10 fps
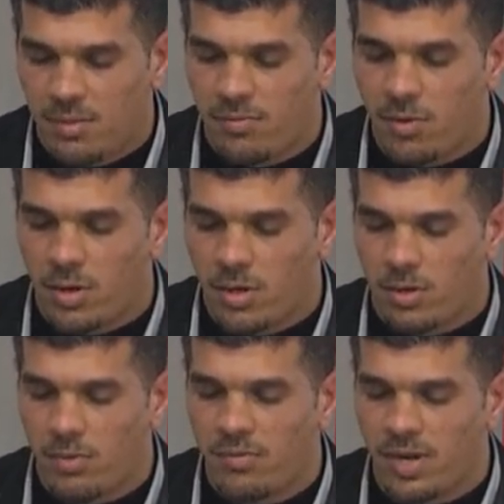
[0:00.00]
for
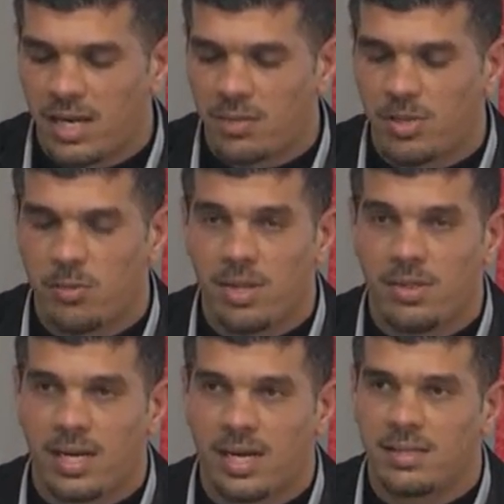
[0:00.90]
conflict between
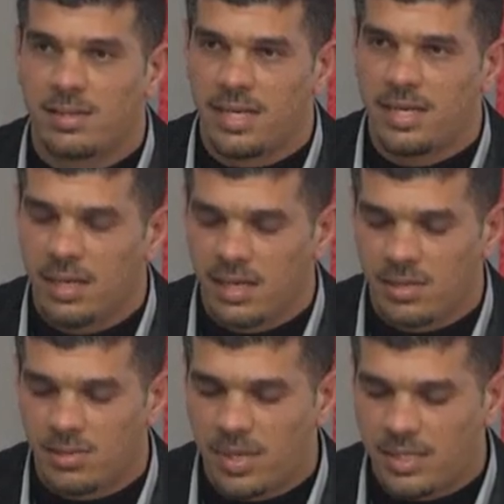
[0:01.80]
the country,
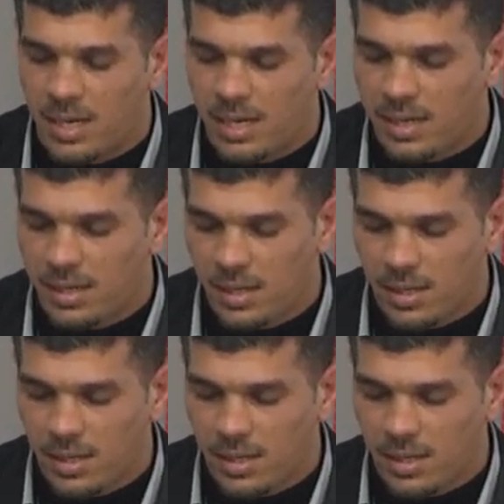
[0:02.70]
especially